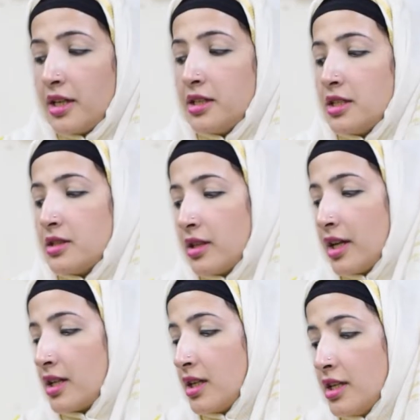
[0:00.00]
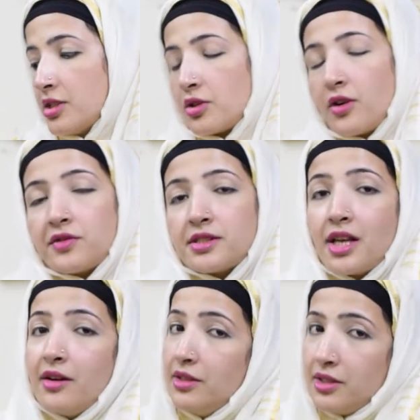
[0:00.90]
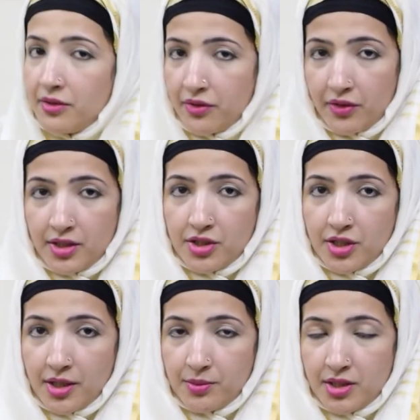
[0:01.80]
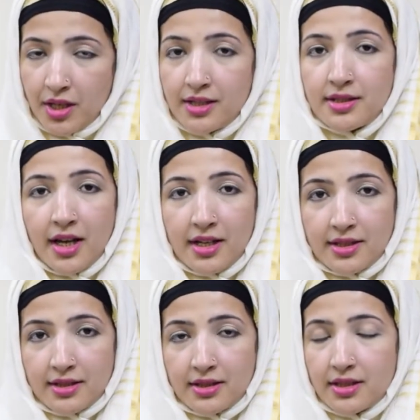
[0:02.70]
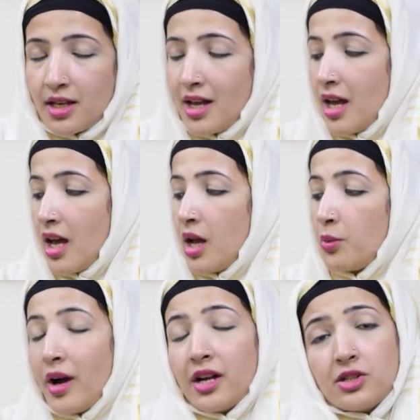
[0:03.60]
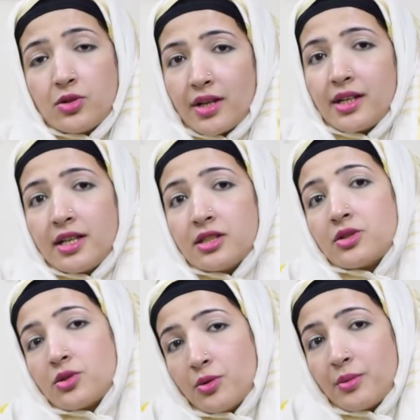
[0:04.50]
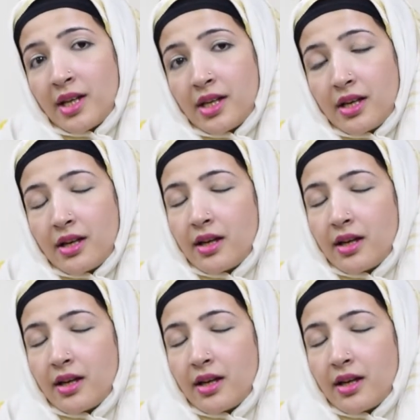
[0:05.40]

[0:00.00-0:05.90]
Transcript: it is at least of 7 different shapes and sizes. And why do I need so many?